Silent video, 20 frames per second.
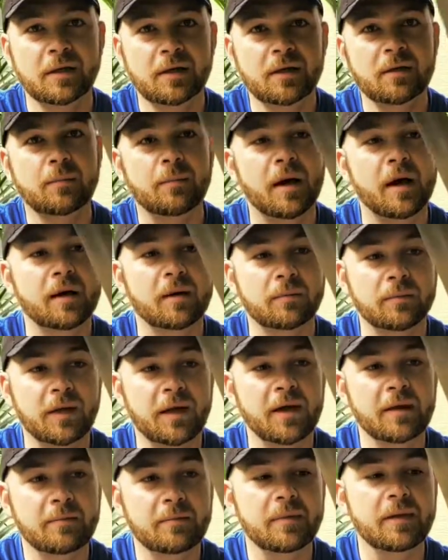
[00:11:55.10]
bottom
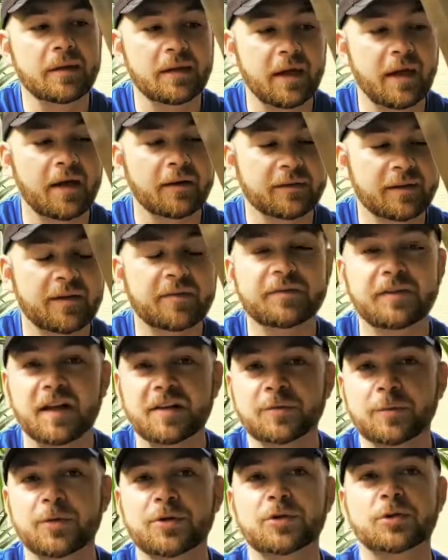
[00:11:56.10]
line, yeah, if
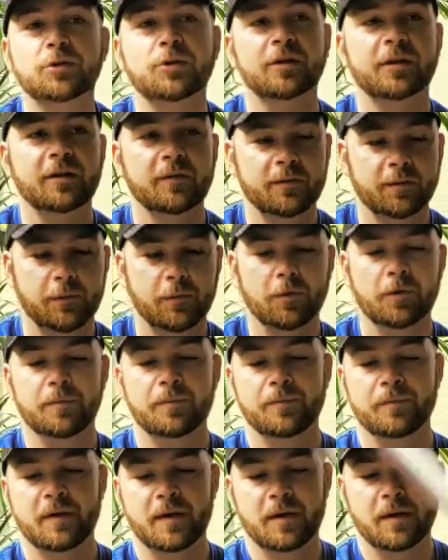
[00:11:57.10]
that's what you're looking for,
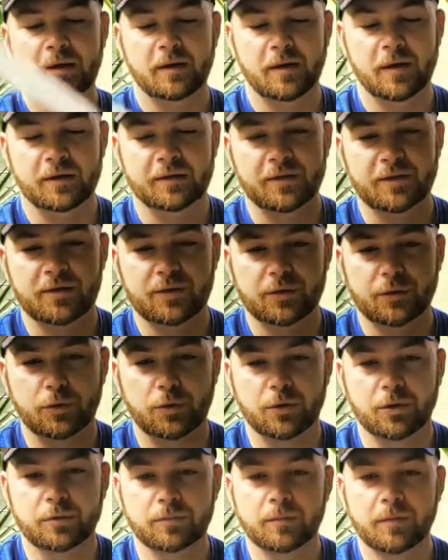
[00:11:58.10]
get the
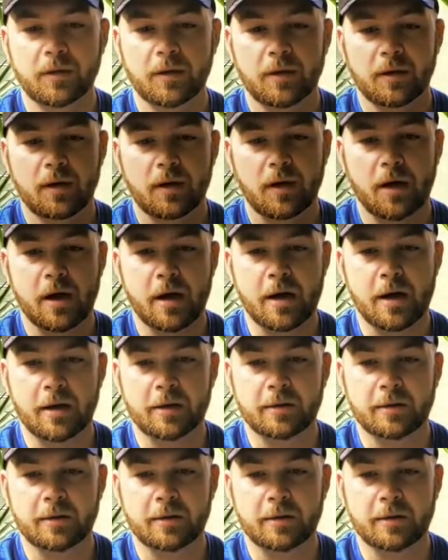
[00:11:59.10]
sword. All right,